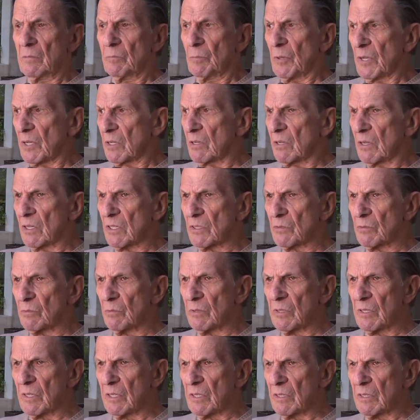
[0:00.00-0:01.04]
because
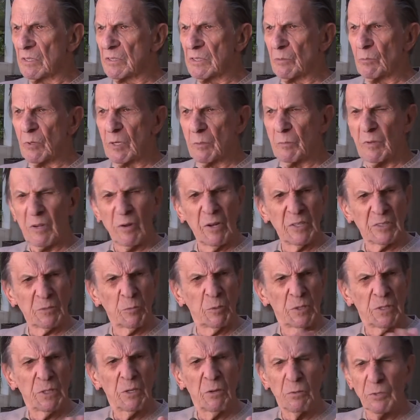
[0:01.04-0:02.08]
we, he said, what do you, I said,
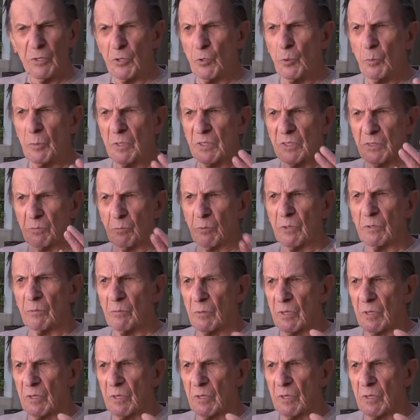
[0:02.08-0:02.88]
well, you know, humans, we,